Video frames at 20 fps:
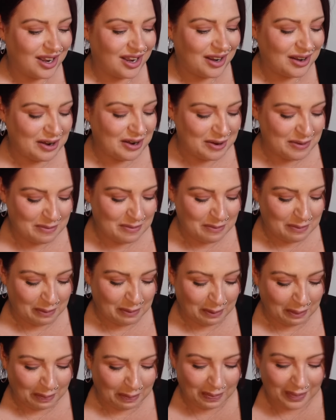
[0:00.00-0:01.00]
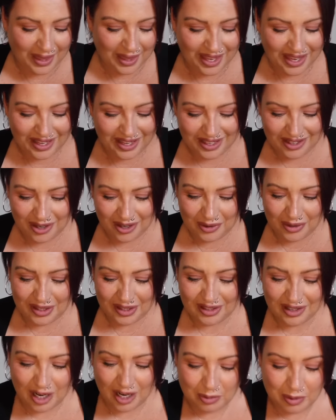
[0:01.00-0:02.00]
You know,
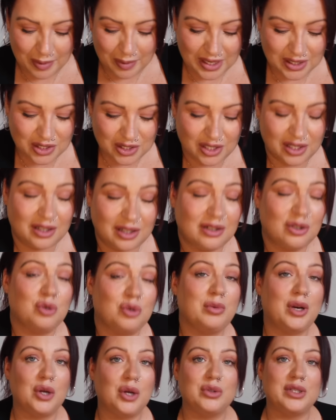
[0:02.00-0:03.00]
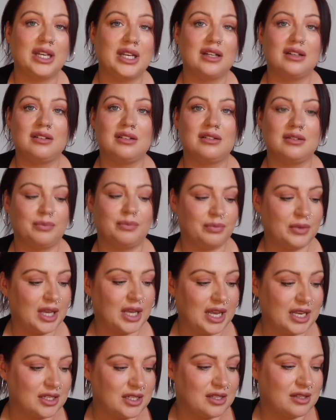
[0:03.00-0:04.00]
and I'll be back to uploading
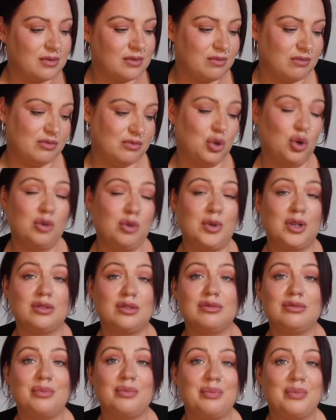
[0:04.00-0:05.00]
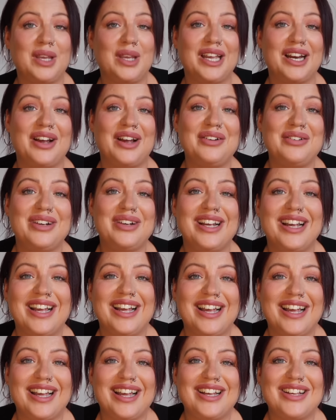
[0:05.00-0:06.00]
as normal, you know.
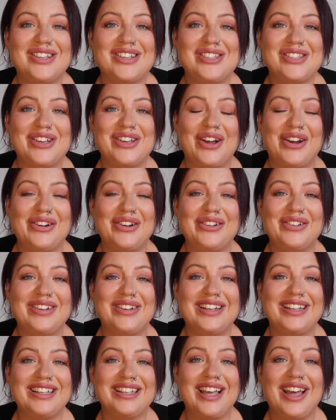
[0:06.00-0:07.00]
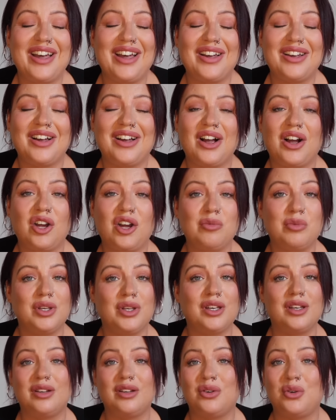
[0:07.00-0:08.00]
So yeah, I hope
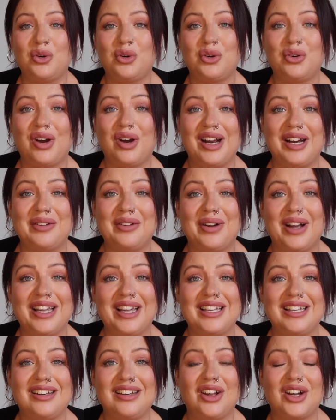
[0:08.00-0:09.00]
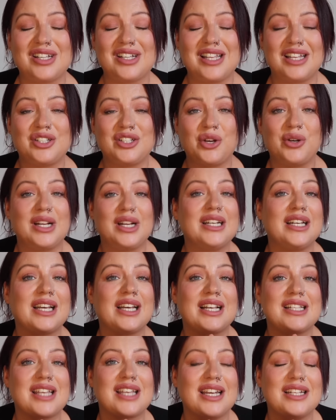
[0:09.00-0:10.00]
you're all right anyway. Like I said, don't let any
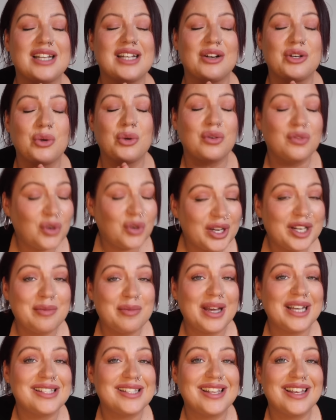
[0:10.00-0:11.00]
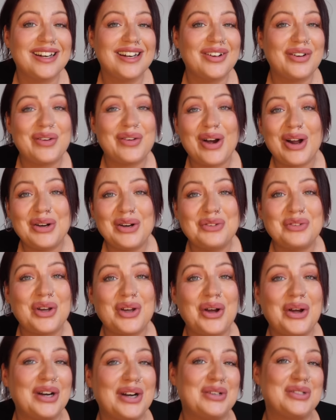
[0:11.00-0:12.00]
dickheads get you down. You're fucking amazing. All right, I love
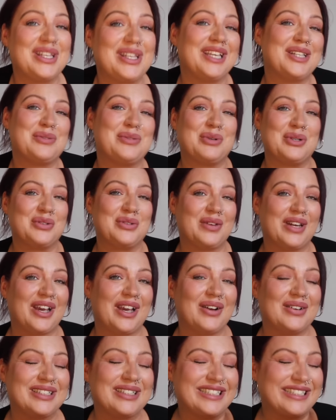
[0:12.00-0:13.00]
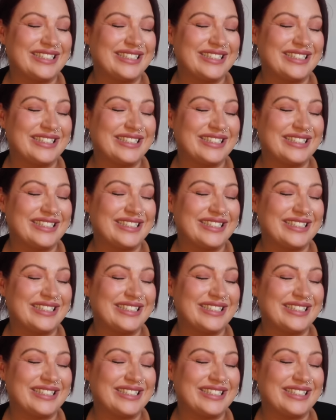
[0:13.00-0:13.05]
you, and I'll see you in tomorrow's video.